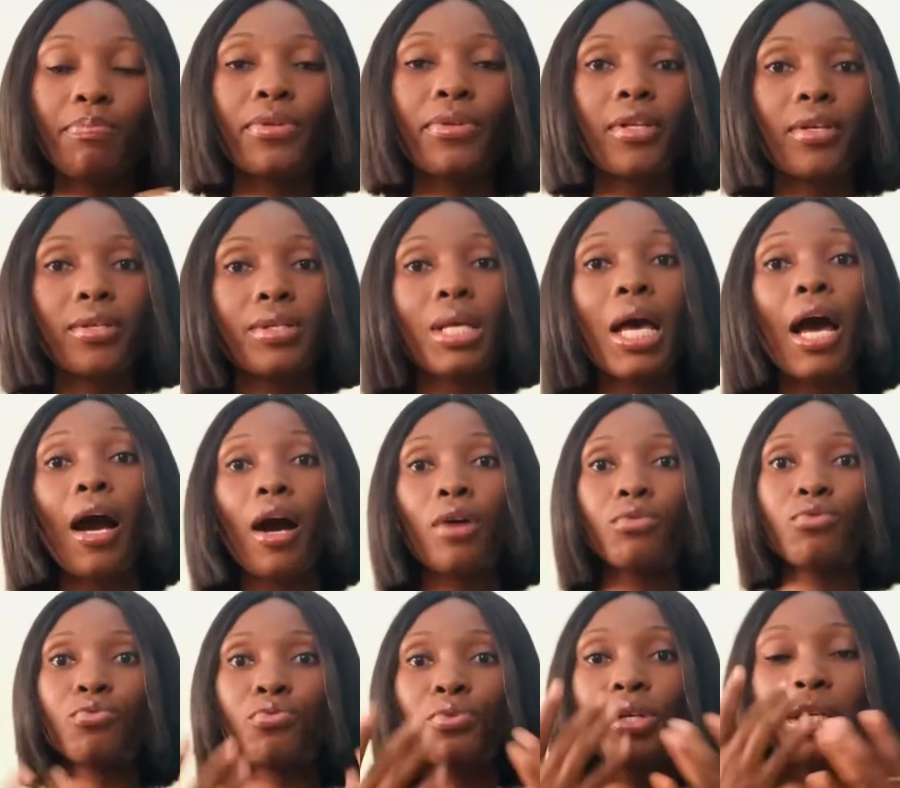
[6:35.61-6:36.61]
please. I
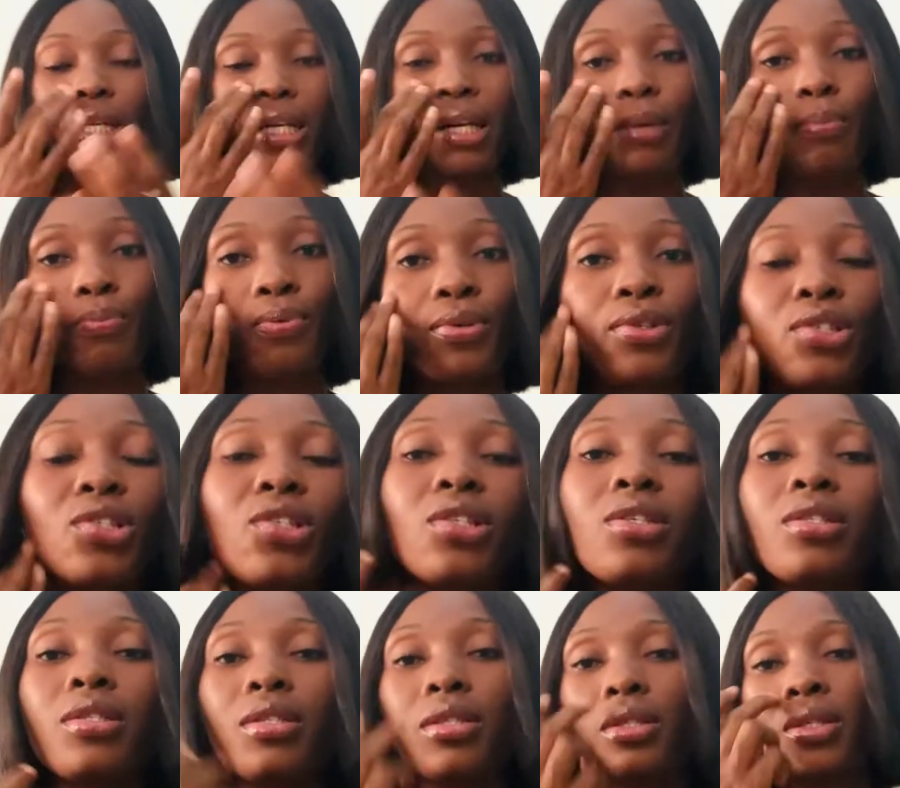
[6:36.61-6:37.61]
would really
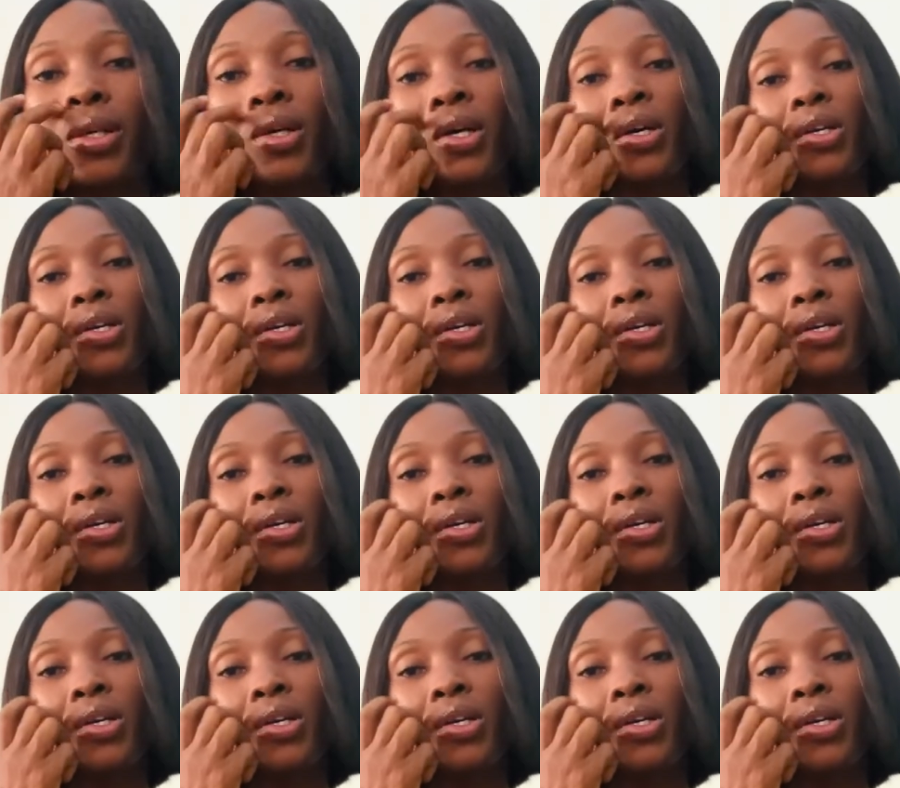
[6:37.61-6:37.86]
appreciate it.